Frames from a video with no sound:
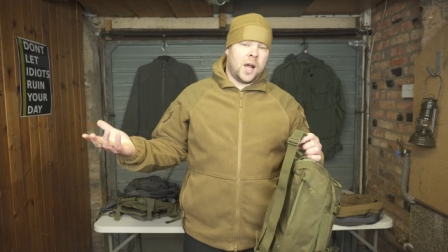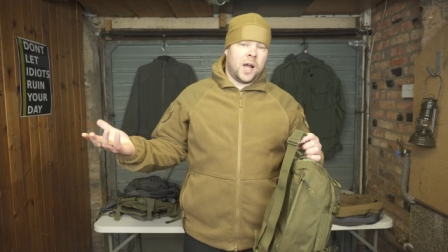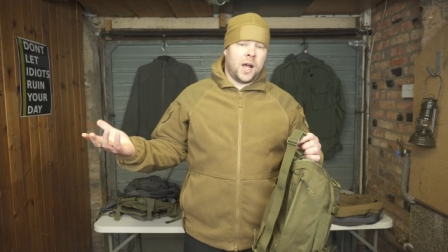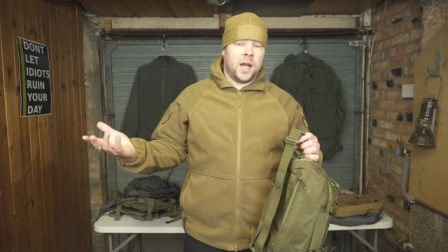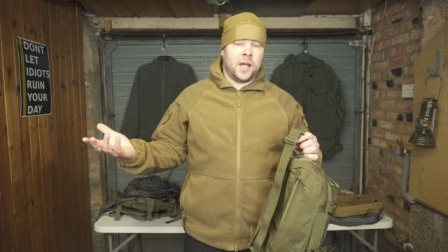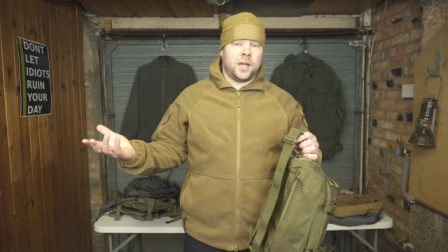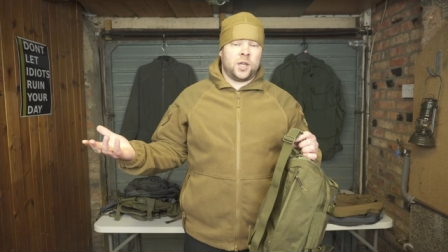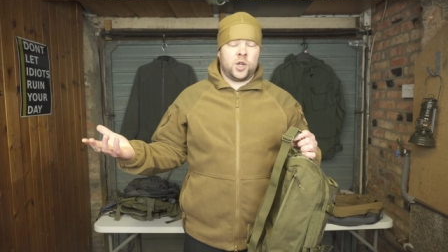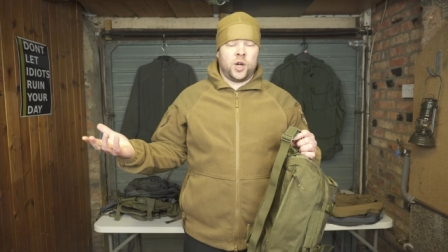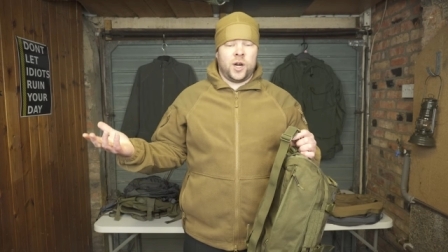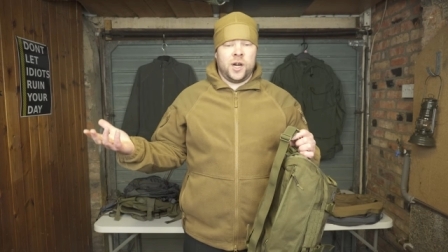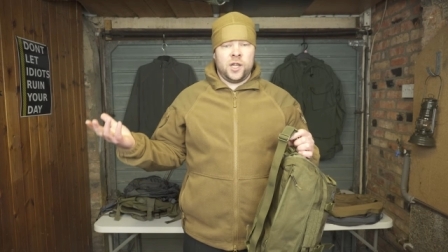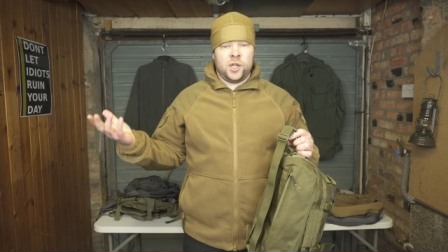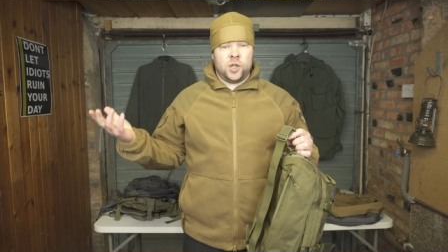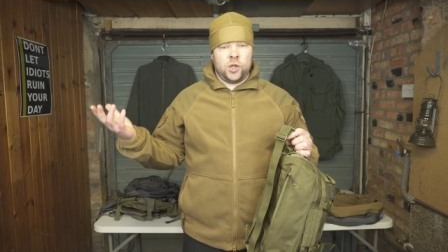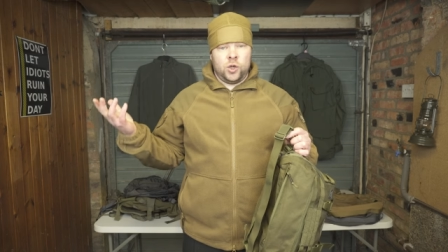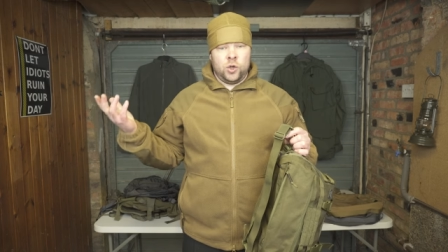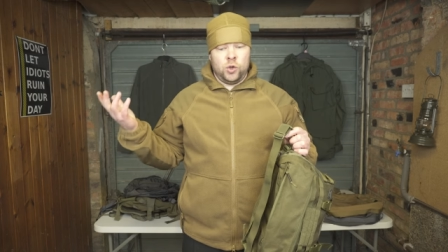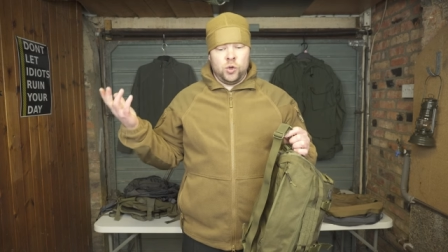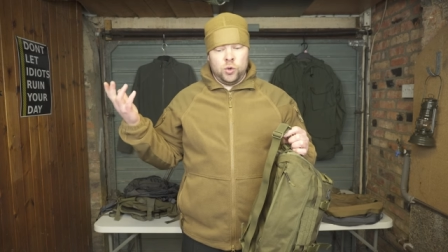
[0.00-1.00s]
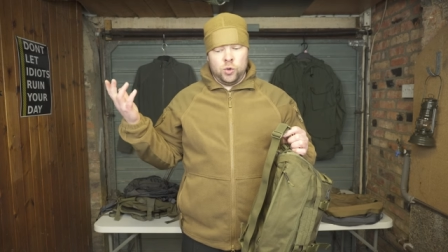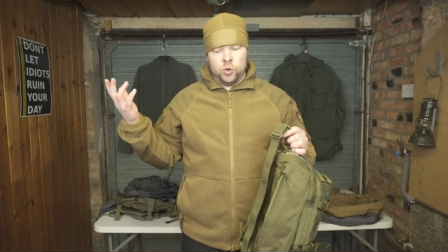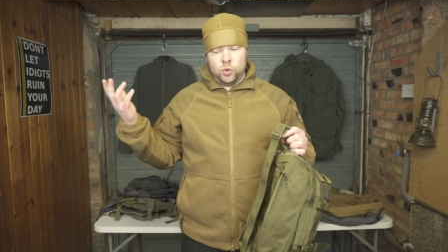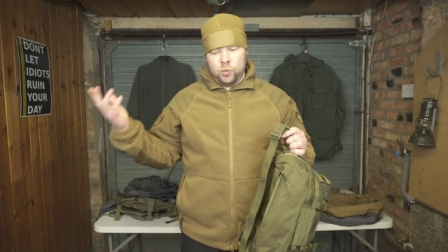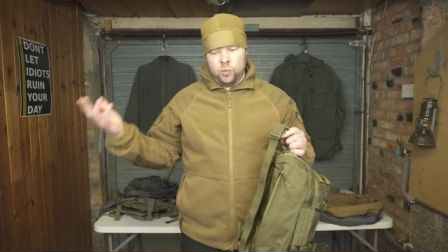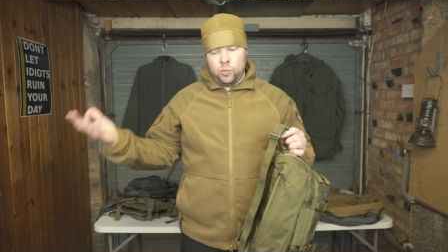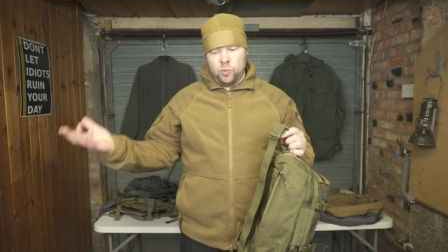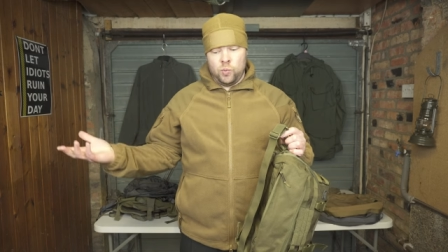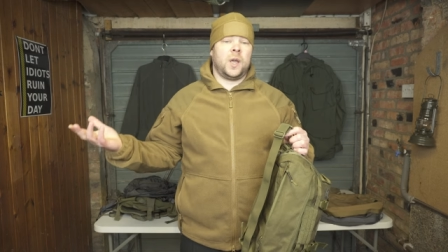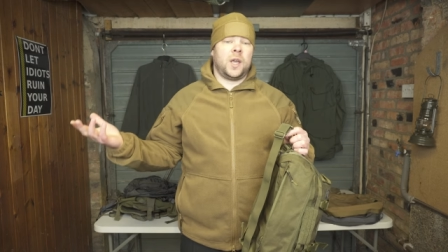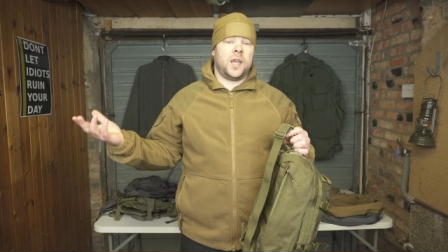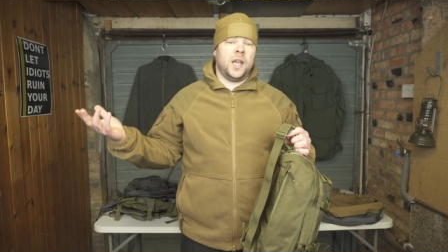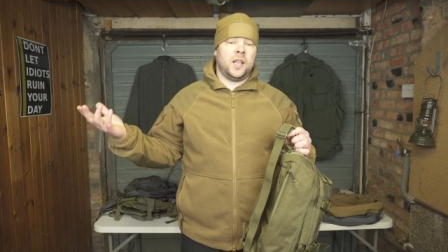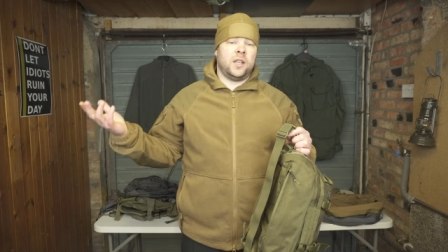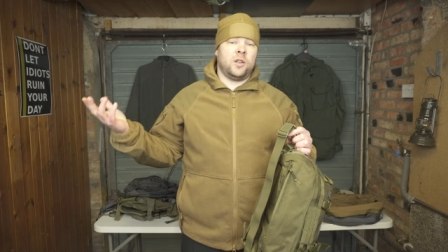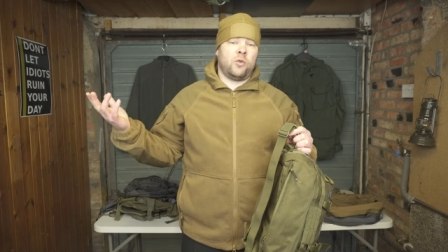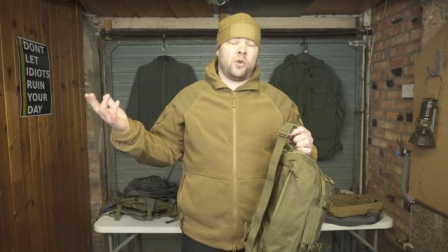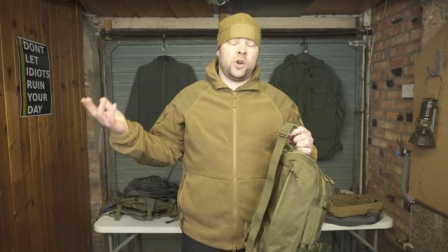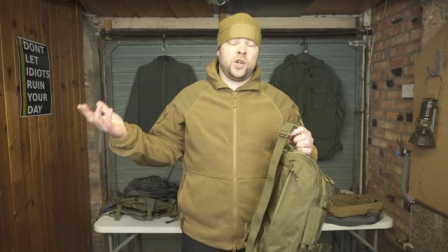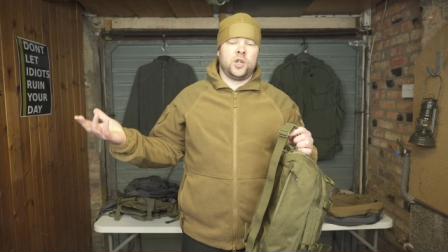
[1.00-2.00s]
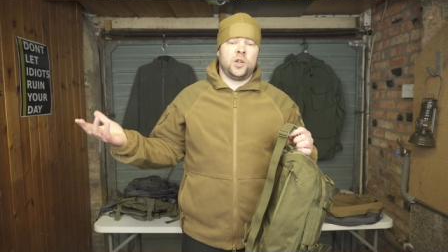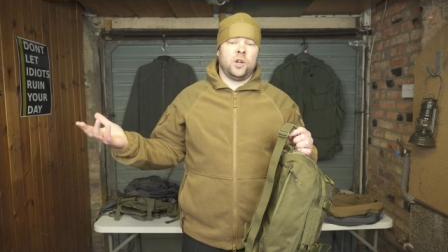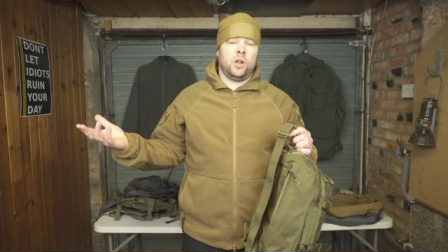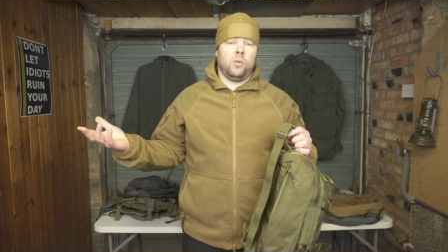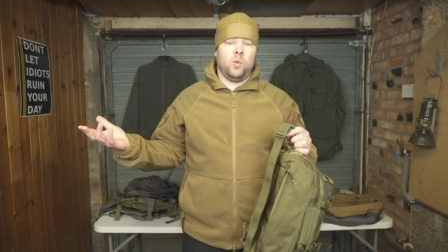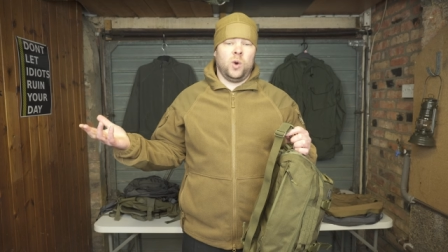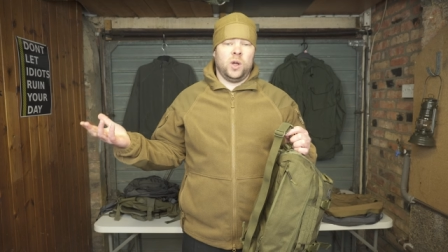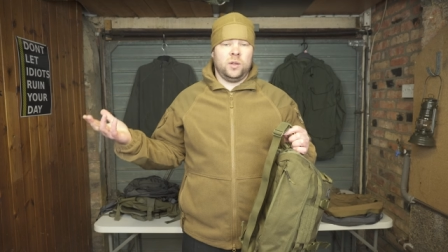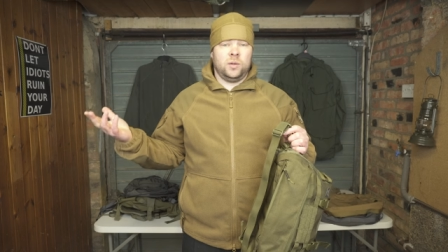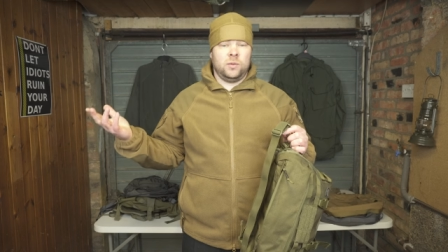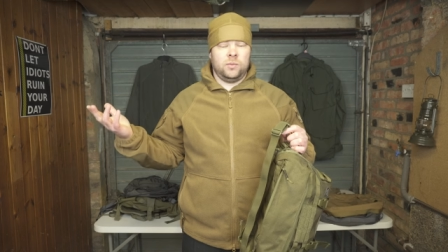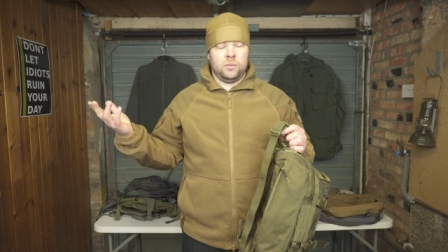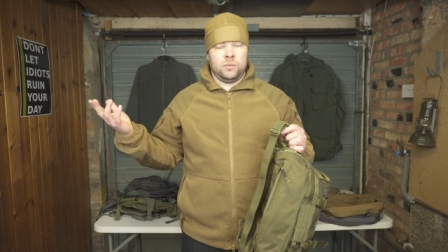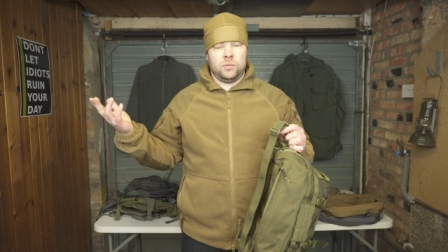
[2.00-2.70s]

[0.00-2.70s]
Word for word: I tried to get the original one